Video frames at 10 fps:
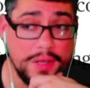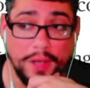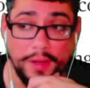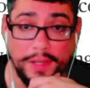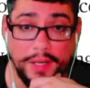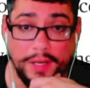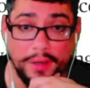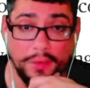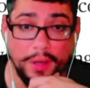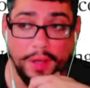
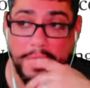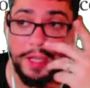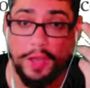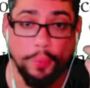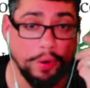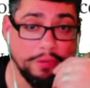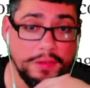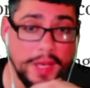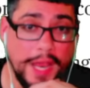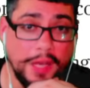leading again worse
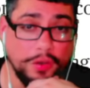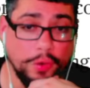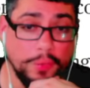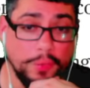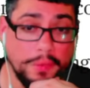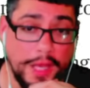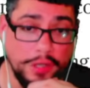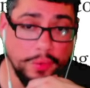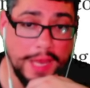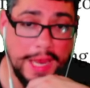than
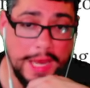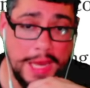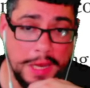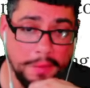NUKE,